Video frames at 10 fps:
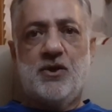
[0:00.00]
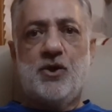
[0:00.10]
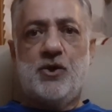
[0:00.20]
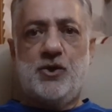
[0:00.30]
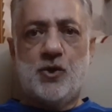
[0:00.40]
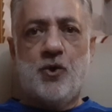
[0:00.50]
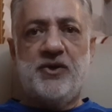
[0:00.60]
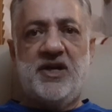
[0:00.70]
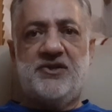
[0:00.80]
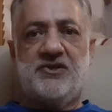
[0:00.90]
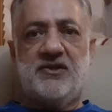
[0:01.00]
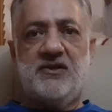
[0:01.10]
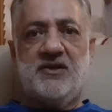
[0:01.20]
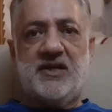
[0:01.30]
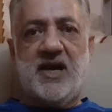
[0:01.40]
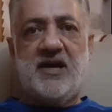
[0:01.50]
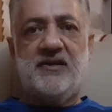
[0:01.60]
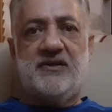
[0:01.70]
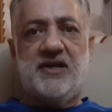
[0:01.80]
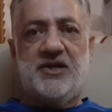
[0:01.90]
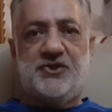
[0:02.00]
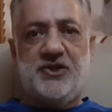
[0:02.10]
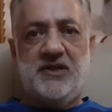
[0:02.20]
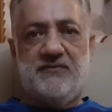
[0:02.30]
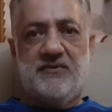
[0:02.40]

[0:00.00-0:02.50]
no nation can achieve